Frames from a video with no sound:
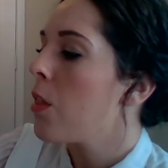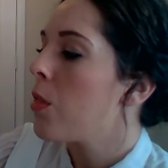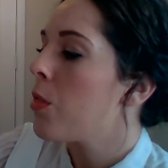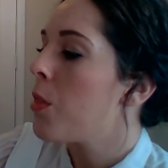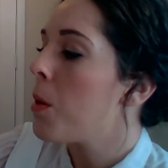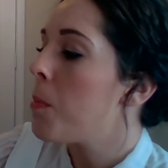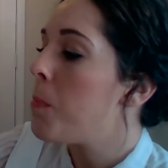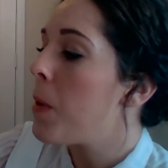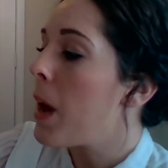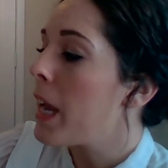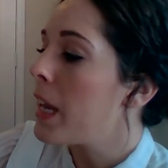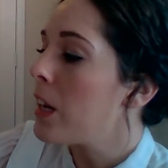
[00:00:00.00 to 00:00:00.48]

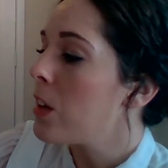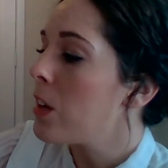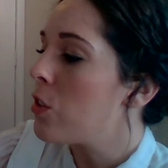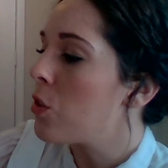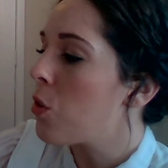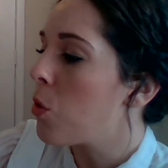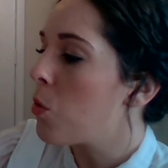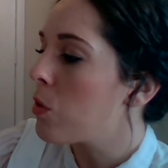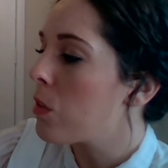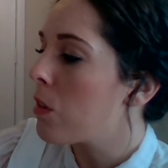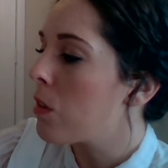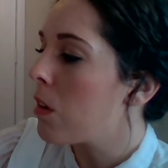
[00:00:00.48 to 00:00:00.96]
The bank
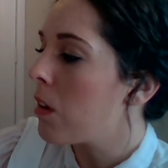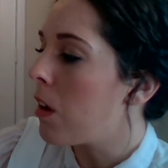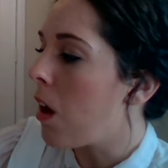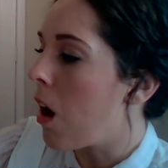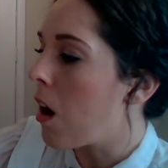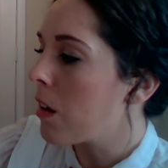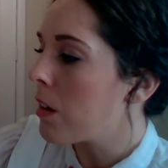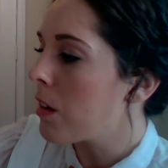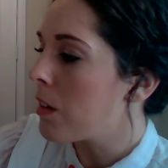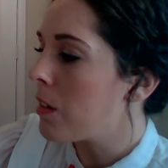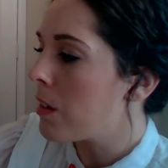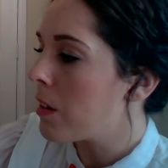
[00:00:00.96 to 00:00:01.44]
doors are
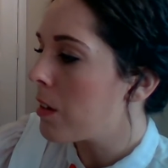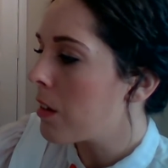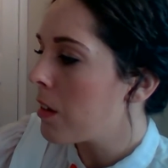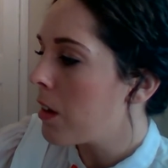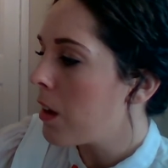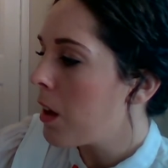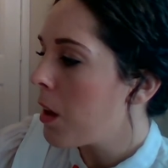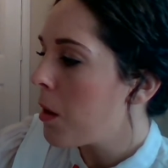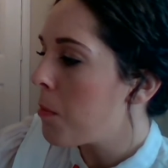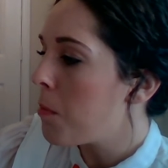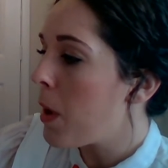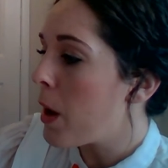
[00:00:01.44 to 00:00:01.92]
locked.
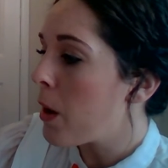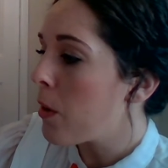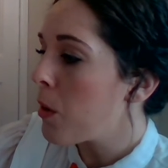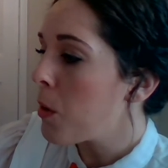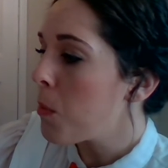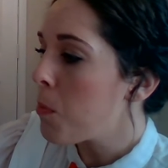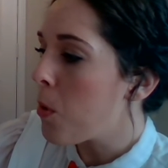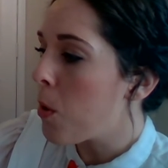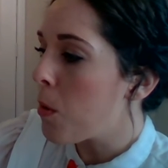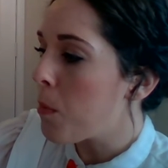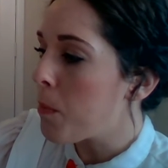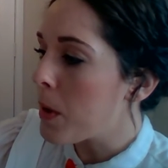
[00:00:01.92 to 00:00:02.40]

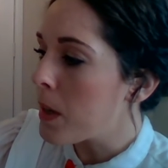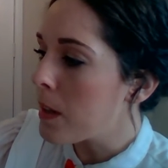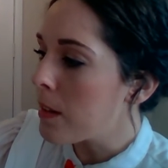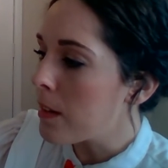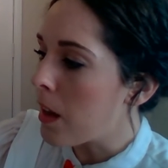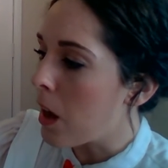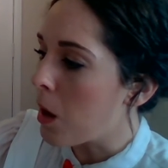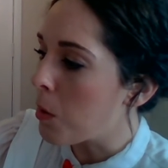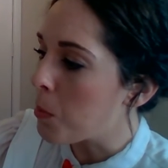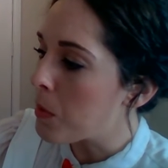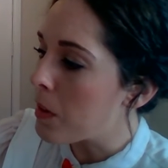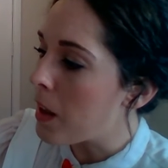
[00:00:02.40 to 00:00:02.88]
Mary Poppins
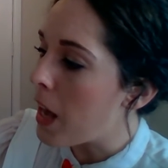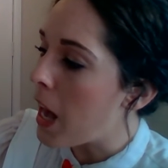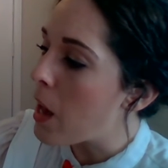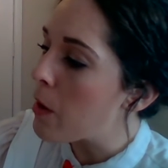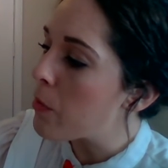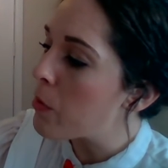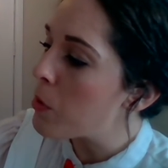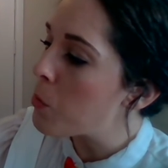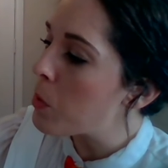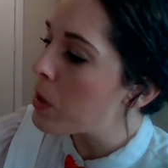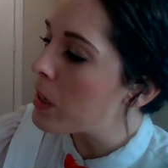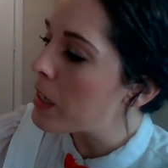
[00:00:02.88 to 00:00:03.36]
helps
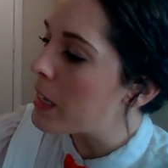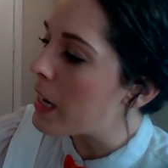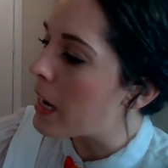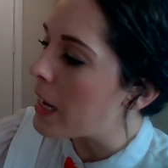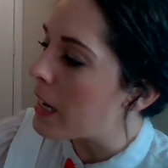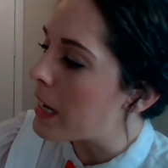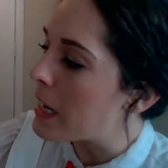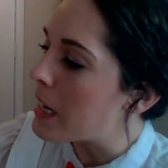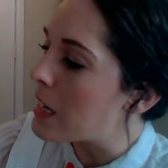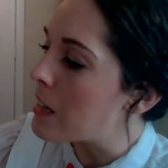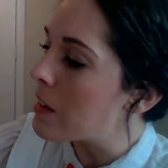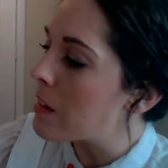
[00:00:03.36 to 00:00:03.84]
everyone
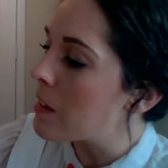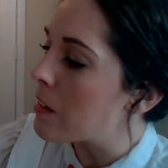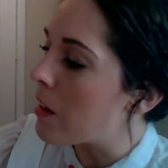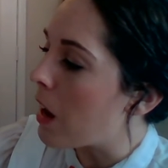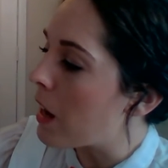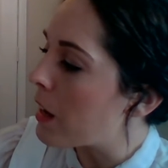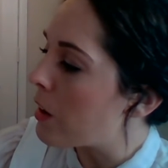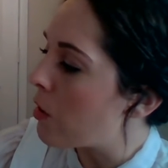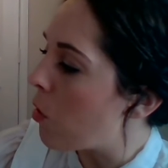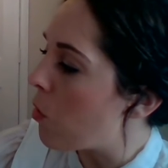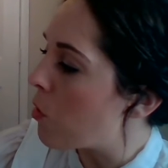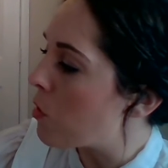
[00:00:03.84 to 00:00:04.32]
get
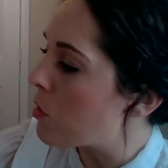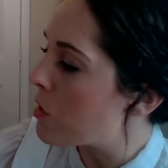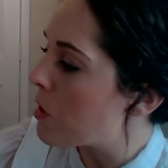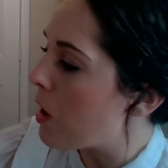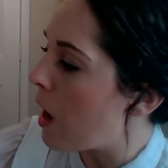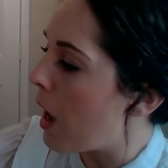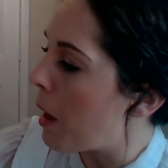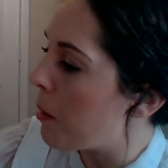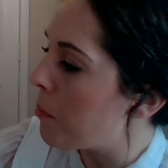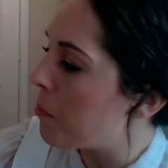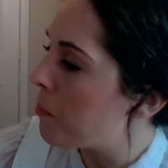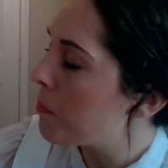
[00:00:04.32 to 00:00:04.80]
inside on
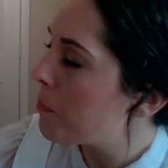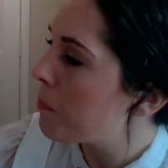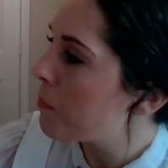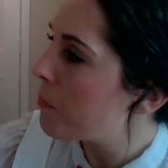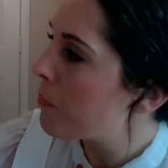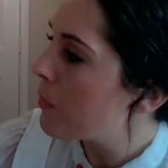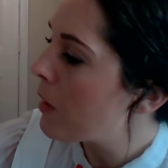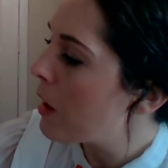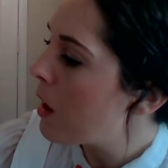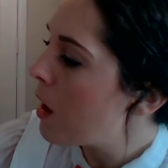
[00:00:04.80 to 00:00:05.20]
time.